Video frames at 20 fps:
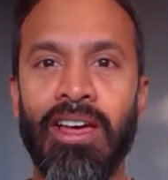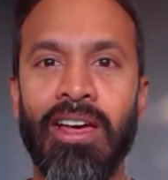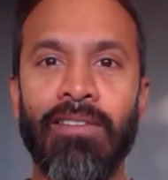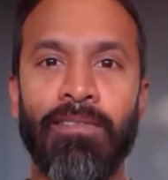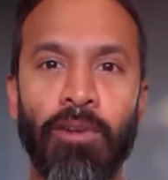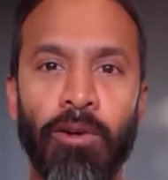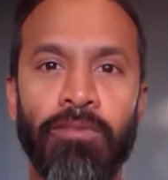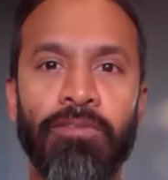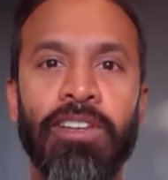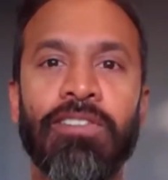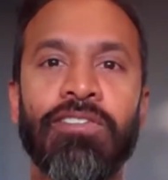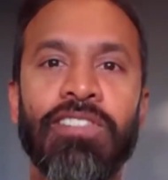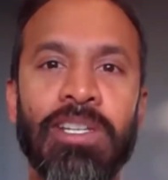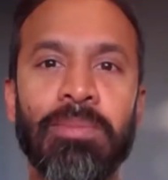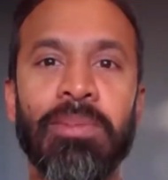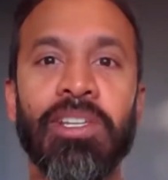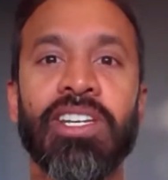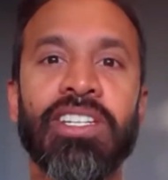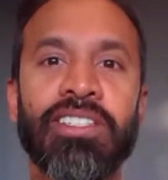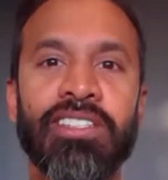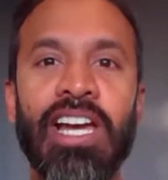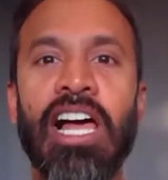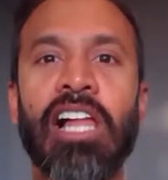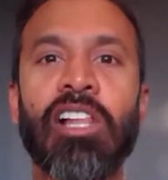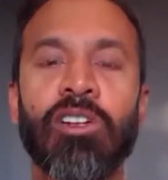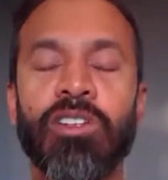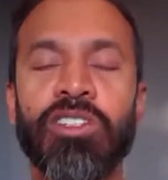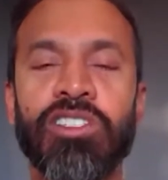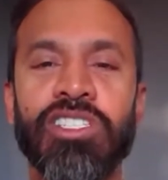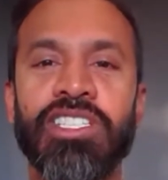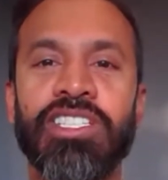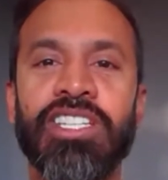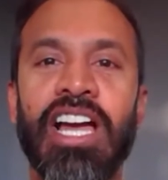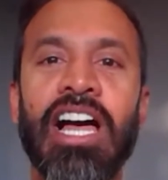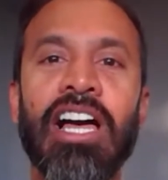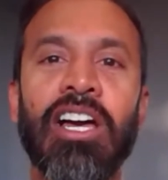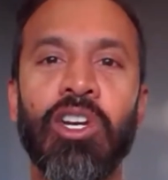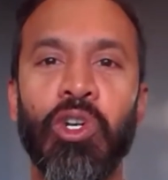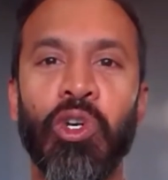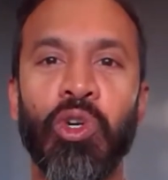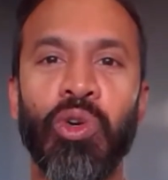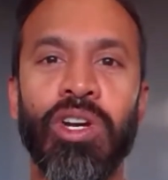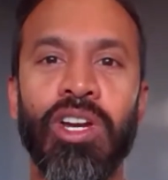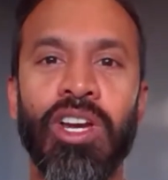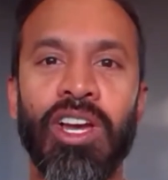for $50 million to Yahoo